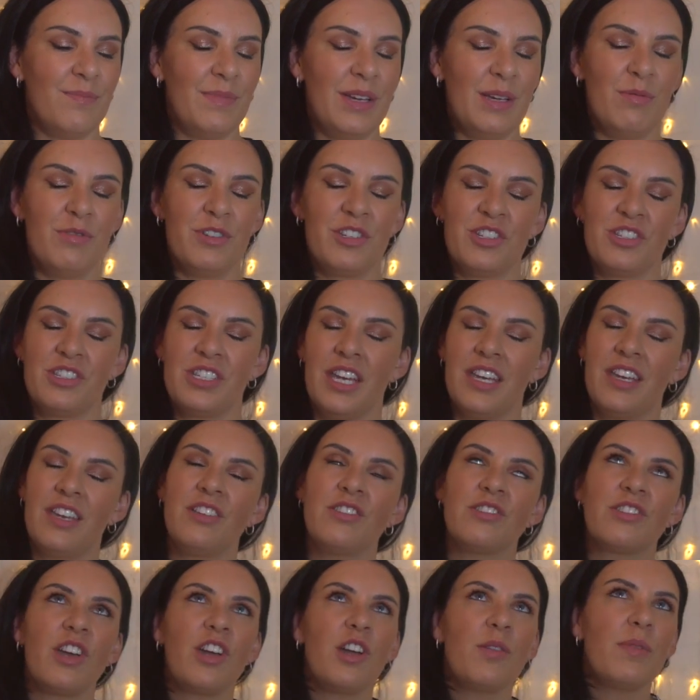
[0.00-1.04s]
It was just
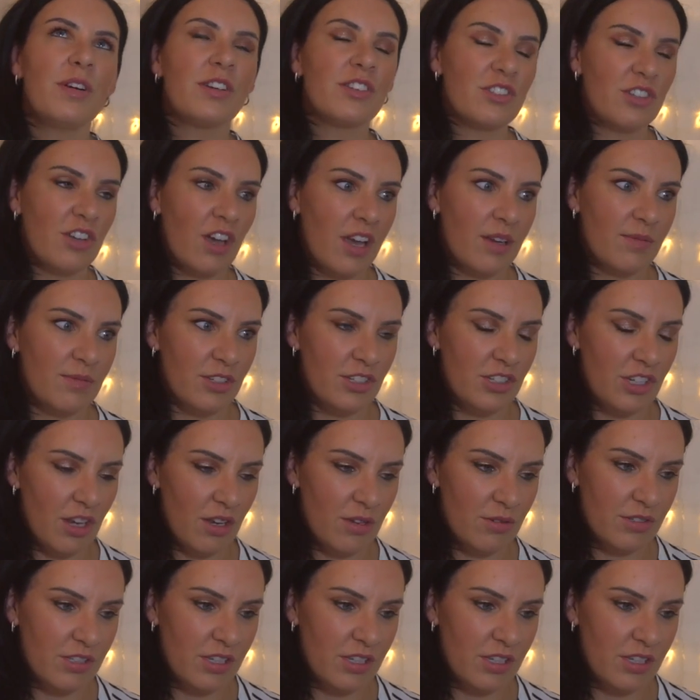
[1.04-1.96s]
taking so much time to do.